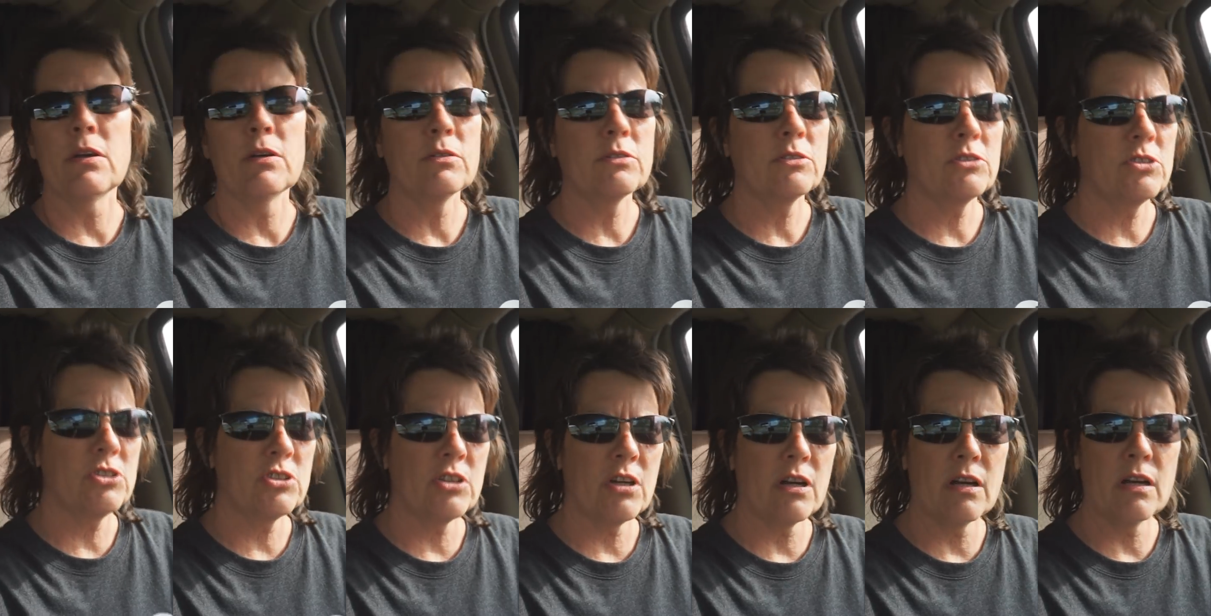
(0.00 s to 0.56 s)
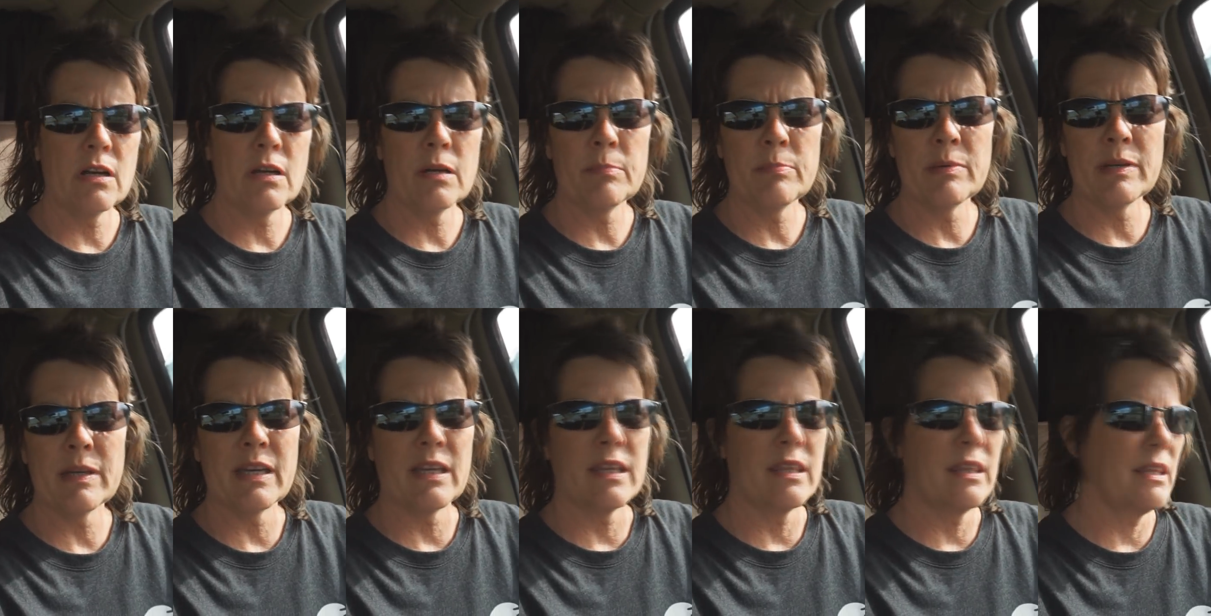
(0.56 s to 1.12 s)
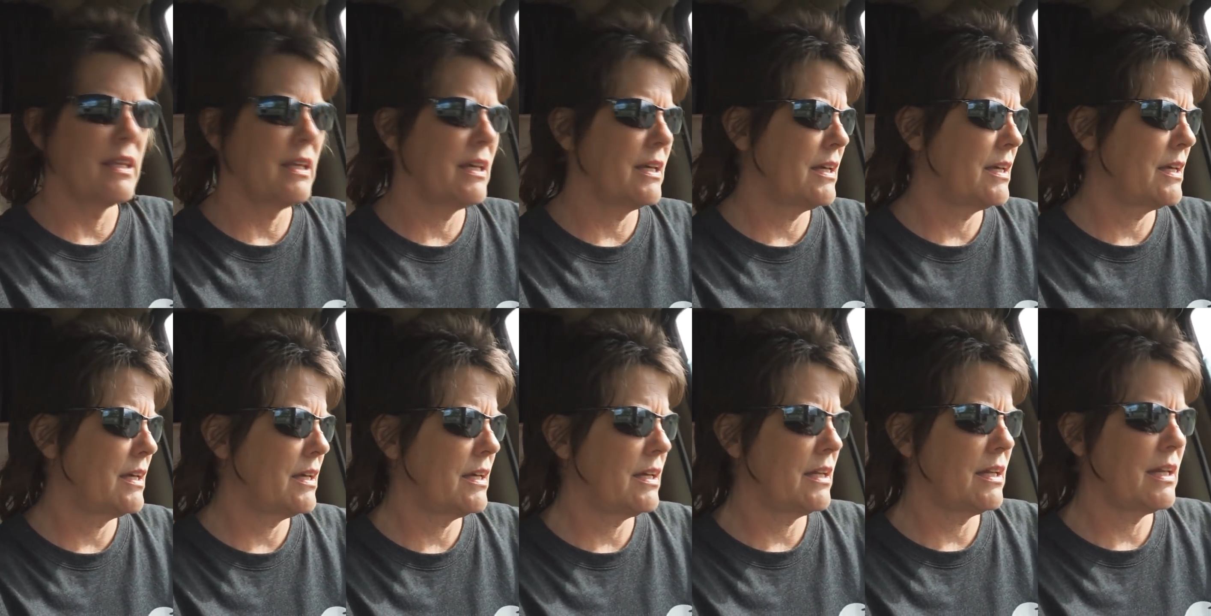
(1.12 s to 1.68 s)
Host job and
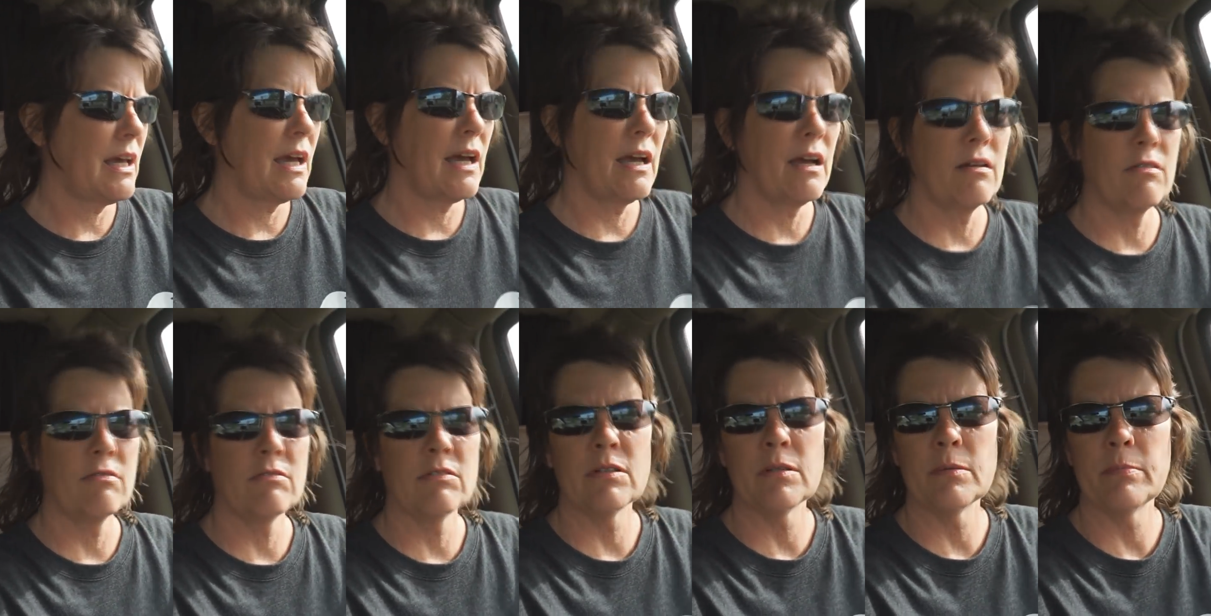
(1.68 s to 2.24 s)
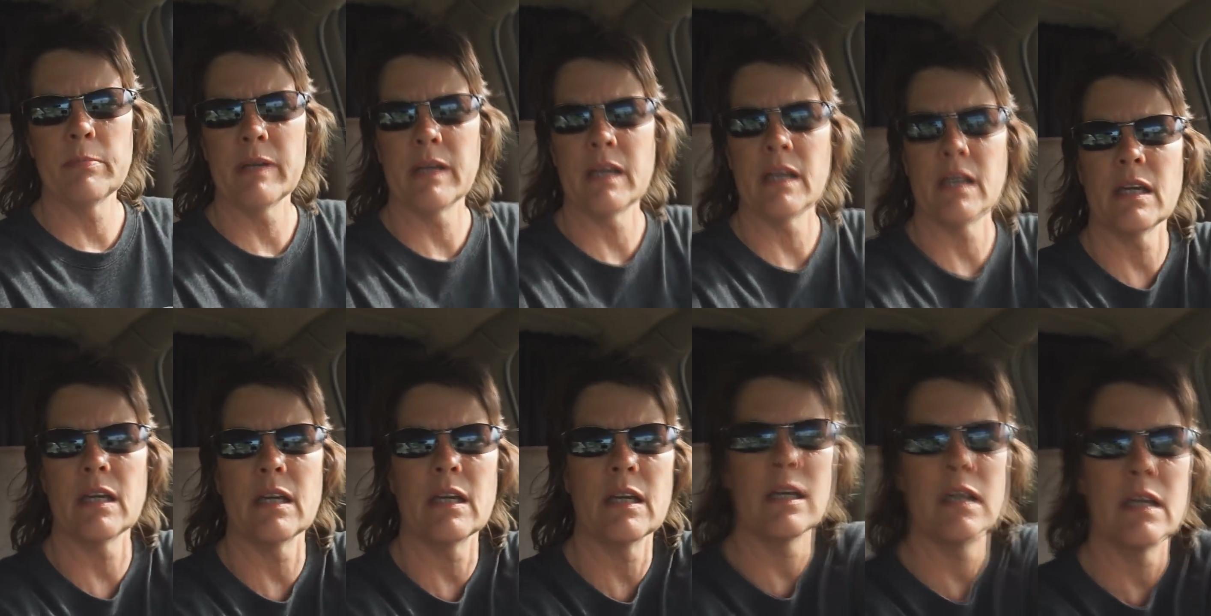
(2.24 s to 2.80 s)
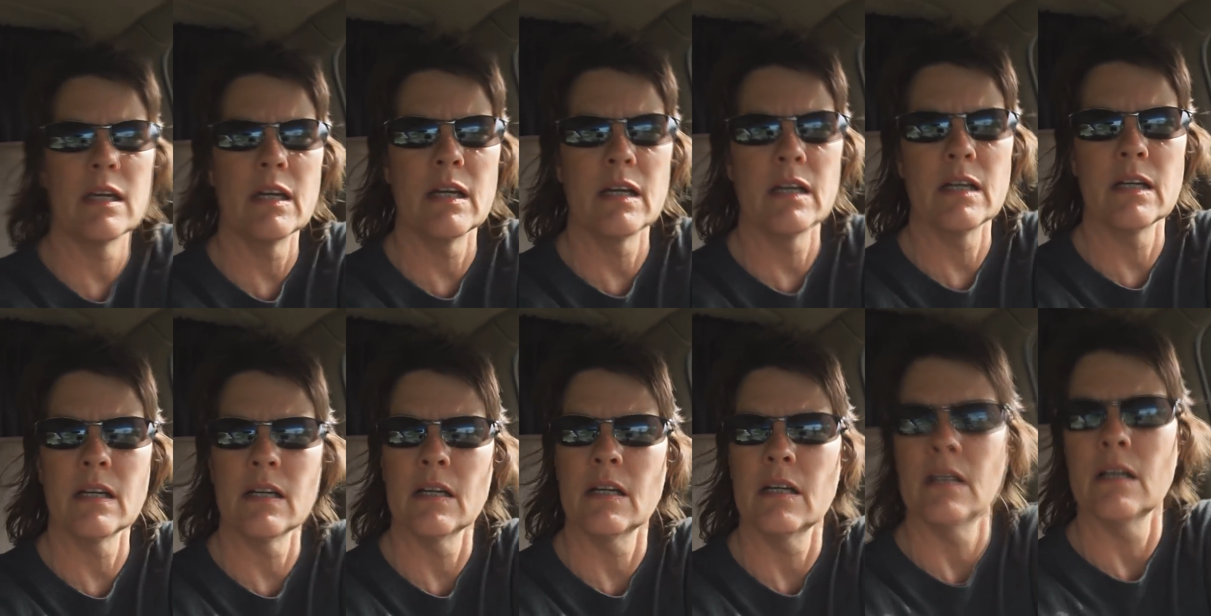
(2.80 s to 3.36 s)
then I will be
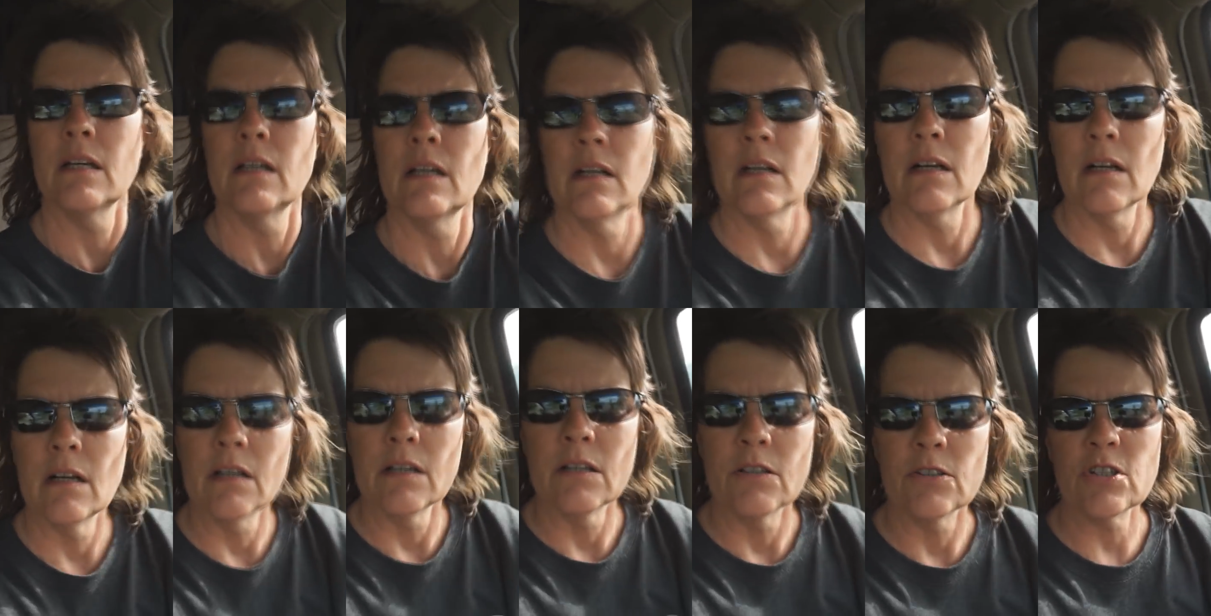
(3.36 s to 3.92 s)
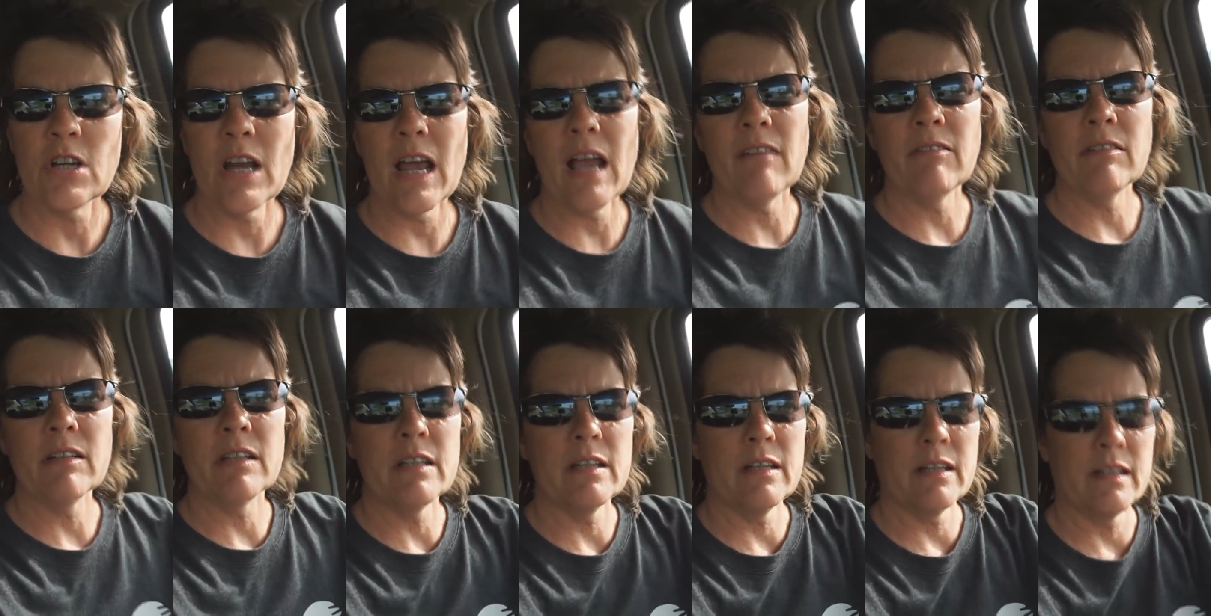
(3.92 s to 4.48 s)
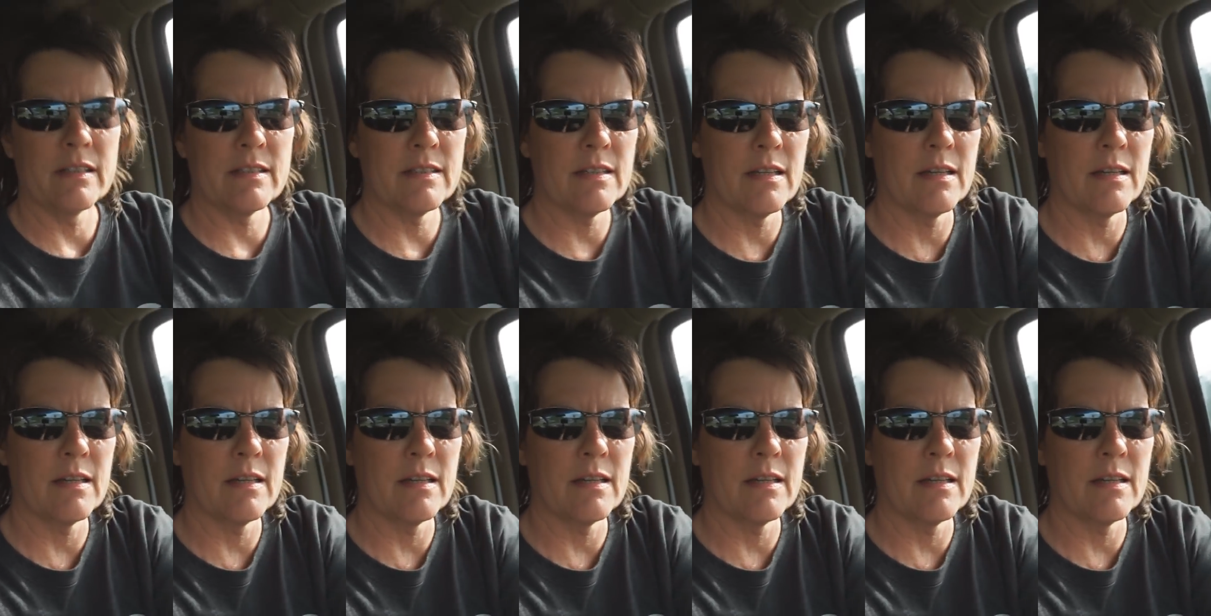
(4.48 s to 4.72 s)
traveling